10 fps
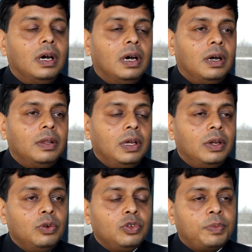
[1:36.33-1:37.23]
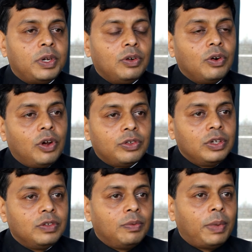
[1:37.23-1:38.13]
Uh, there are no special
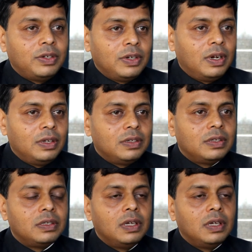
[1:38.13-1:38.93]
crossings for bicyclists.